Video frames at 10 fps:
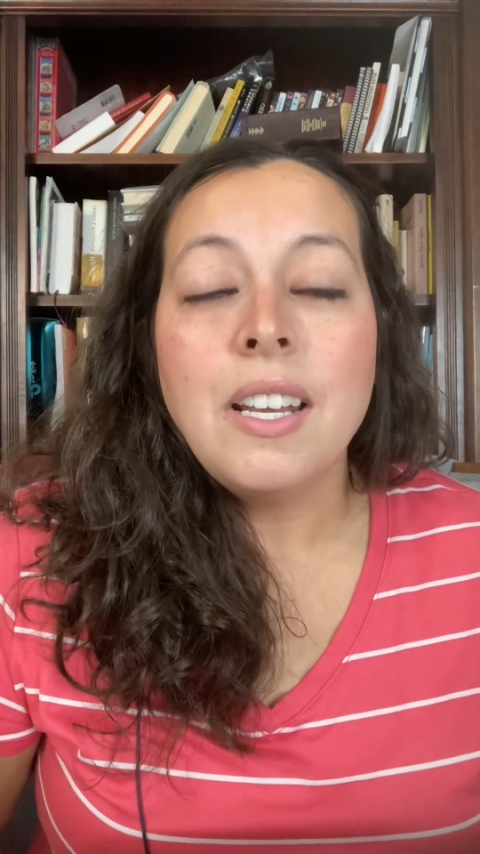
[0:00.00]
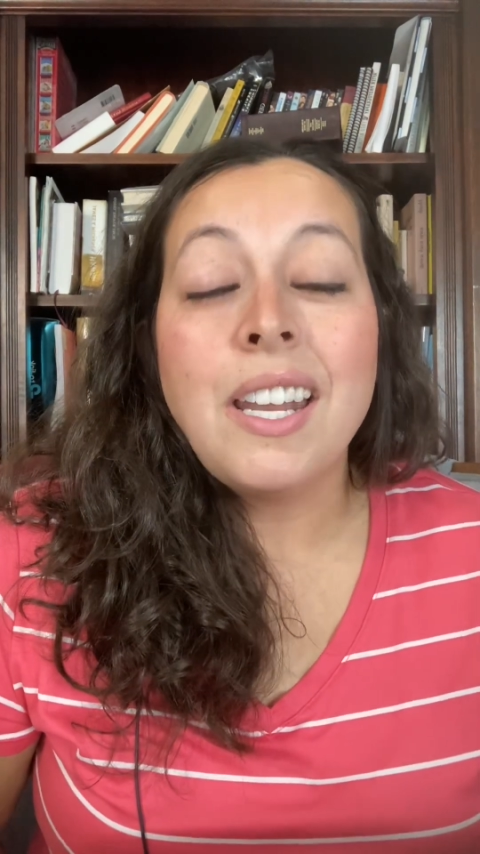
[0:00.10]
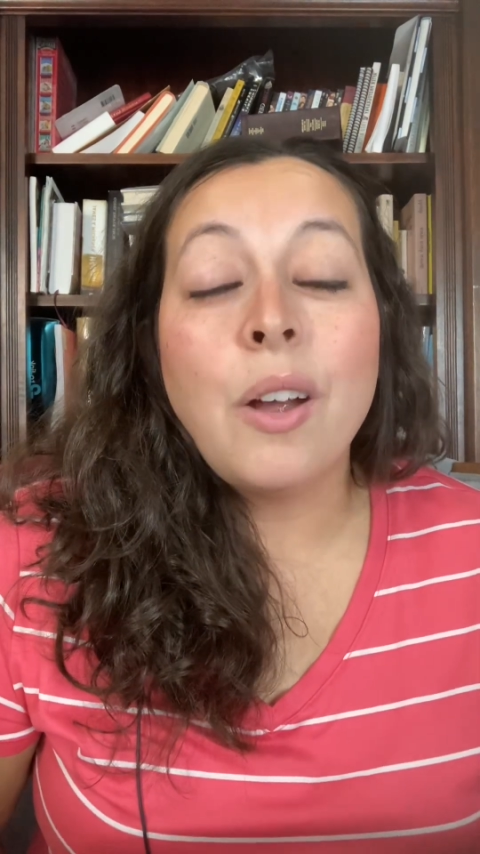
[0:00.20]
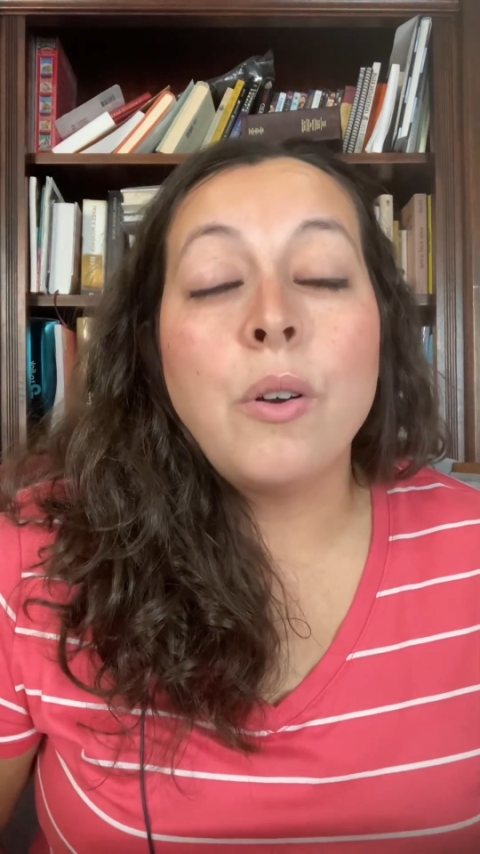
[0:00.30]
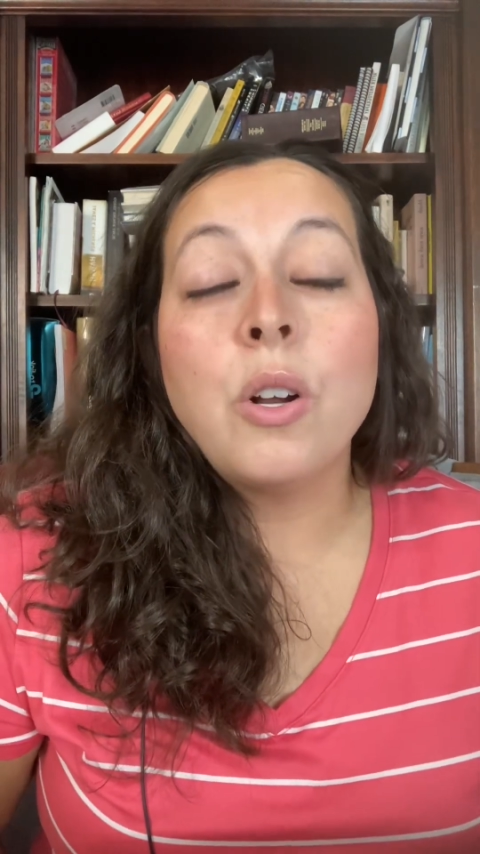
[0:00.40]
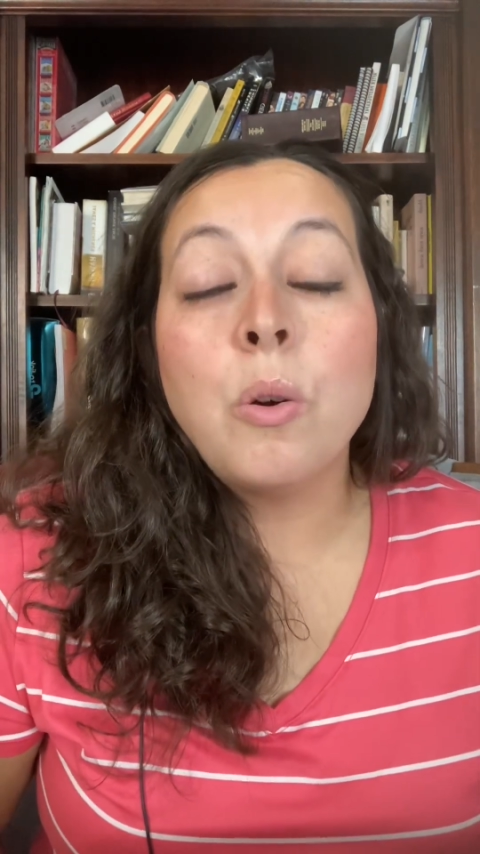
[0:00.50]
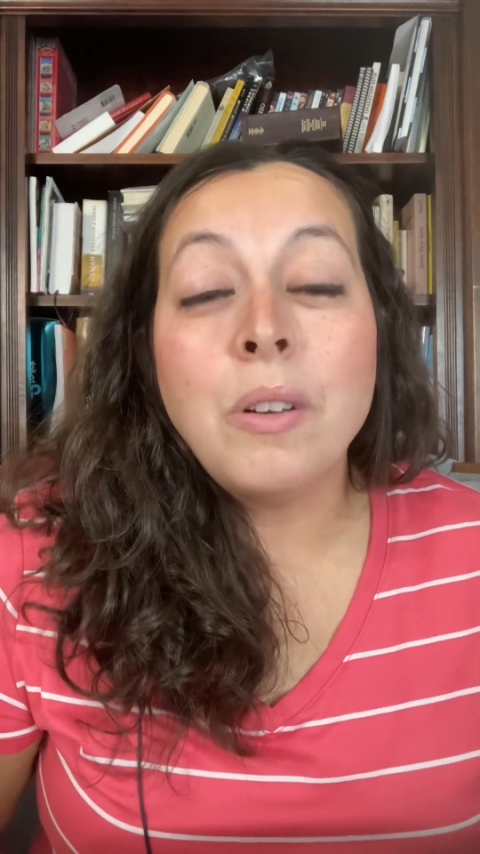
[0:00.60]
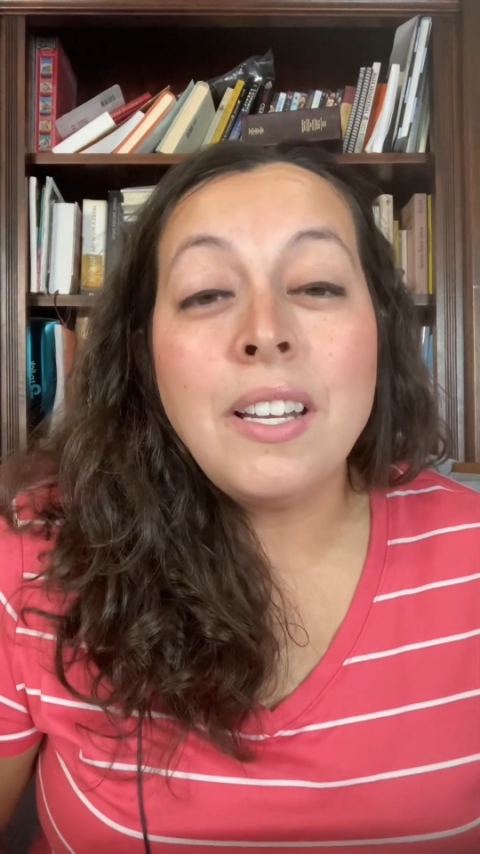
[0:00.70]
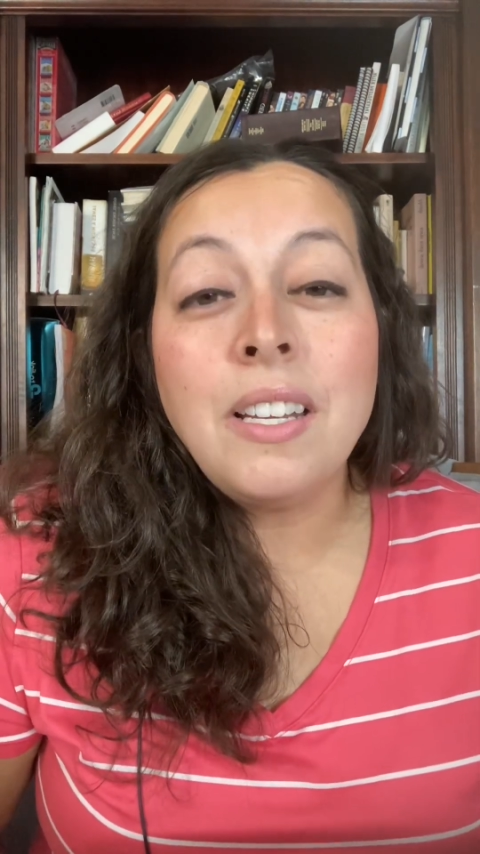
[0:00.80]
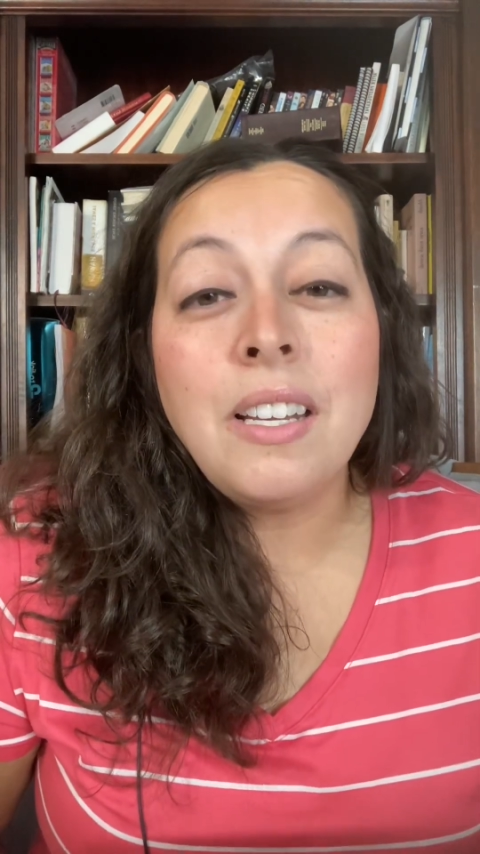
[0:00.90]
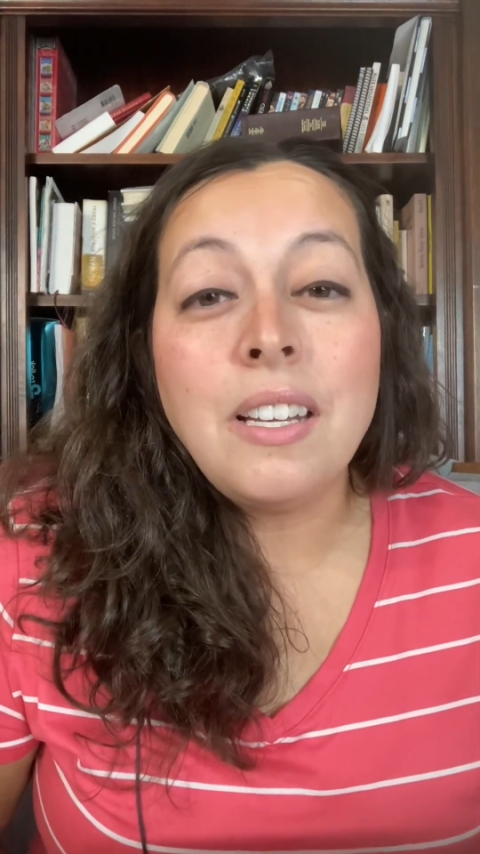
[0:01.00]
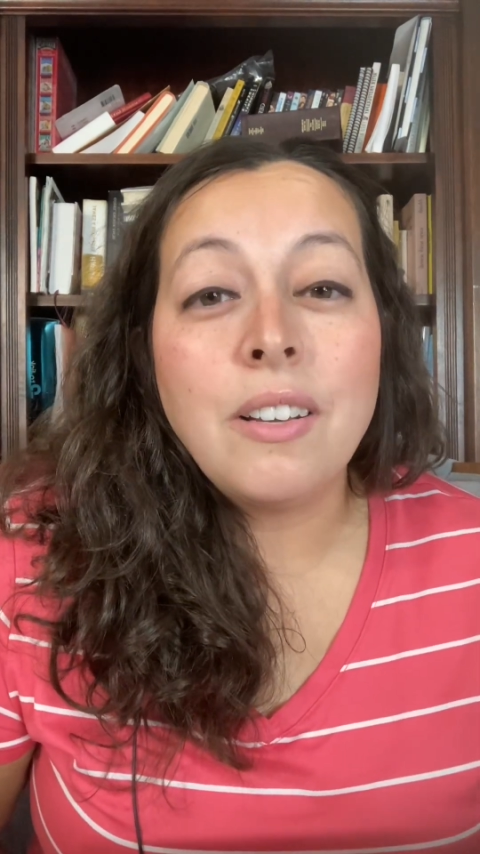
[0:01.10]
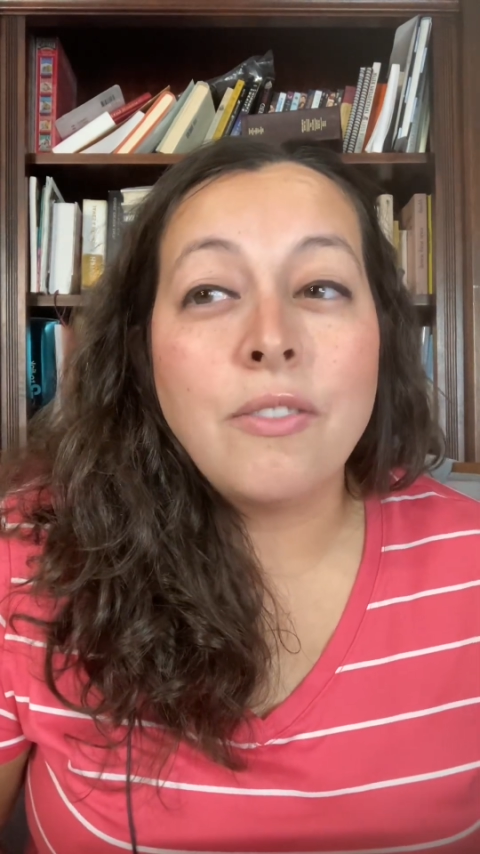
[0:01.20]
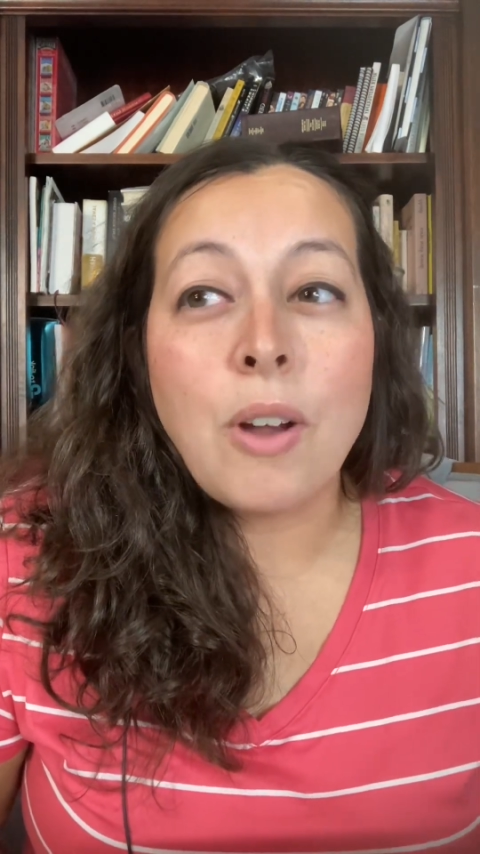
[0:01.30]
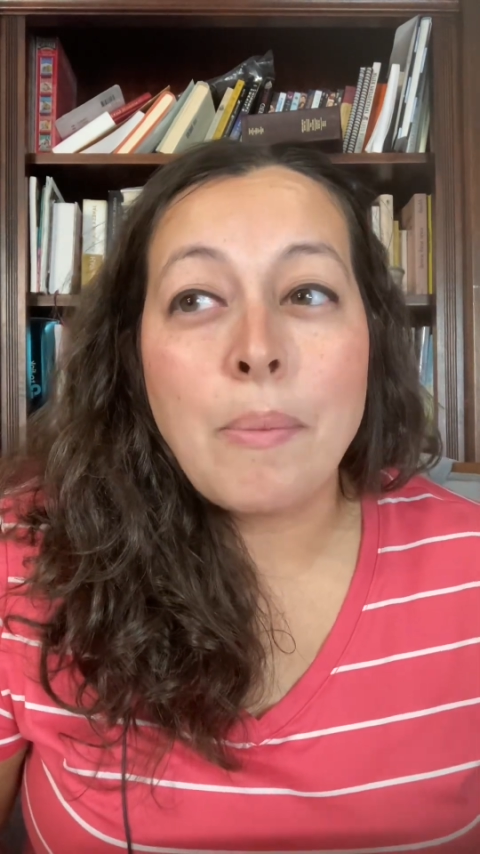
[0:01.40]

Now, according from